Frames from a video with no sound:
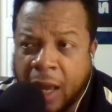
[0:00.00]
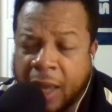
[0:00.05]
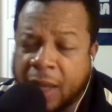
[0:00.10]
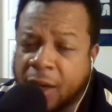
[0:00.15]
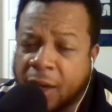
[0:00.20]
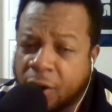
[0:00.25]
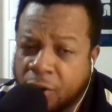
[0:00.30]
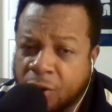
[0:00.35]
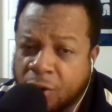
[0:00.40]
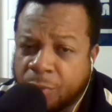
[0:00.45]
I
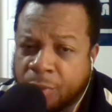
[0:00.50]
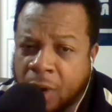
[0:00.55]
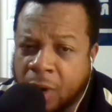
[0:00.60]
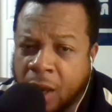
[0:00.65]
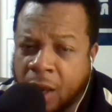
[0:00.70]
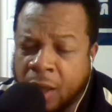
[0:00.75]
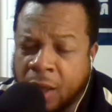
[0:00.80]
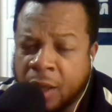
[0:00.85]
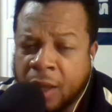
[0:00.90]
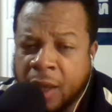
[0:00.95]
hear you,
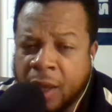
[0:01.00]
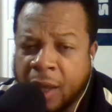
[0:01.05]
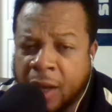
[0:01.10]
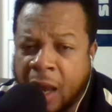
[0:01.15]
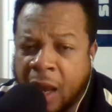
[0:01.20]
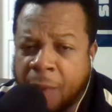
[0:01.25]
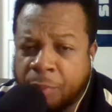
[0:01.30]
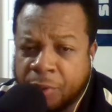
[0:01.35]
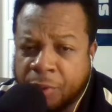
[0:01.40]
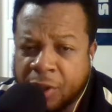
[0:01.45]
bruh, and
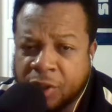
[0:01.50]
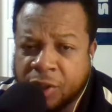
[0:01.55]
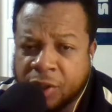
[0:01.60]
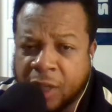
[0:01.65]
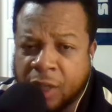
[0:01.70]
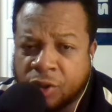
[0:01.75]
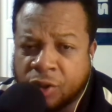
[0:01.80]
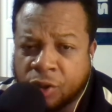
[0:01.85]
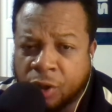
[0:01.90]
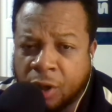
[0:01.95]
I
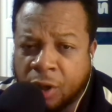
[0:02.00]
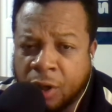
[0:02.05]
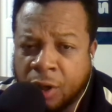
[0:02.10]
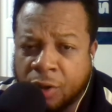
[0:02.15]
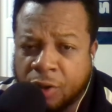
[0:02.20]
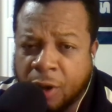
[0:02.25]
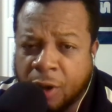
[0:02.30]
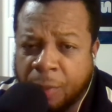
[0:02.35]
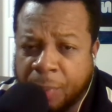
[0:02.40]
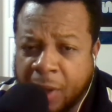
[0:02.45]
appreciate your
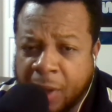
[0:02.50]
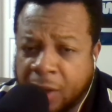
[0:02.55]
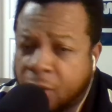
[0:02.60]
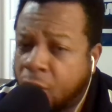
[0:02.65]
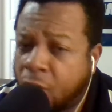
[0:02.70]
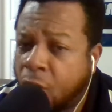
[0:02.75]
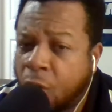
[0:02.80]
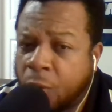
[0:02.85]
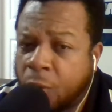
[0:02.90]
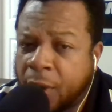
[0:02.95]
opinion
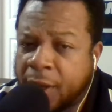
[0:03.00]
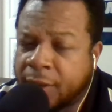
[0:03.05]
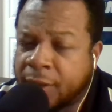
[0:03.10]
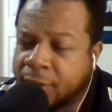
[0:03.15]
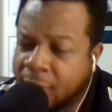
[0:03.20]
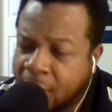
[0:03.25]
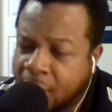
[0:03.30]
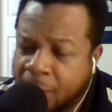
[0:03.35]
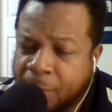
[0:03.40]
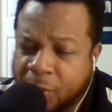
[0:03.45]

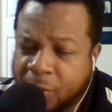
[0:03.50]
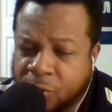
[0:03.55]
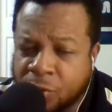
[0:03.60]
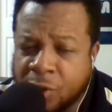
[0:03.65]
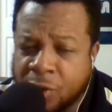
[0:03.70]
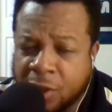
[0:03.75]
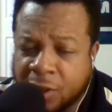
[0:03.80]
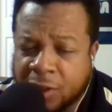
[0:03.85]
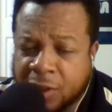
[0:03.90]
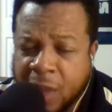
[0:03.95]
always, but you
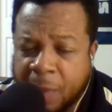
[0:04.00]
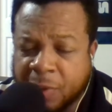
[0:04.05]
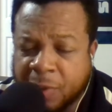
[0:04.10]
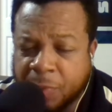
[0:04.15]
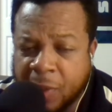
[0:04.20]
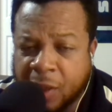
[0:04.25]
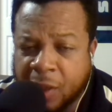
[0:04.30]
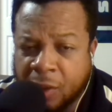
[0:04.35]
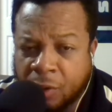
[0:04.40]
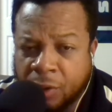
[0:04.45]
need to stop
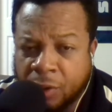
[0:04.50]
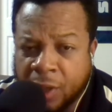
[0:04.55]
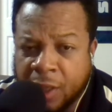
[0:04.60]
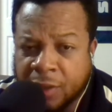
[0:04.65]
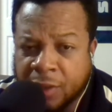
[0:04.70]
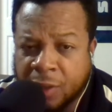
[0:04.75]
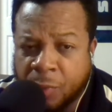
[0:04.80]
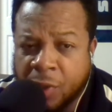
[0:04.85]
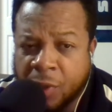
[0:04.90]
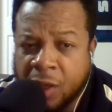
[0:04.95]
speaking on
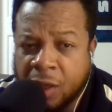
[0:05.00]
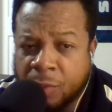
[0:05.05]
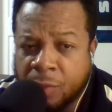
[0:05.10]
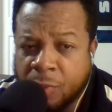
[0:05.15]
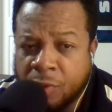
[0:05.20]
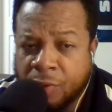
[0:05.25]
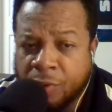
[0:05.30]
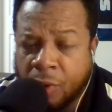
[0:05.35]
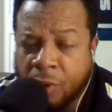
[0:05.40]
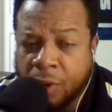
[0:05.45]
this, and we need to
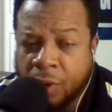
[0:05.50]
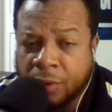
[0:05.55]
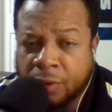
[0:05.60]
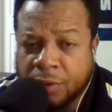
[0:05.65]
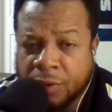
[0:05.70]
move on.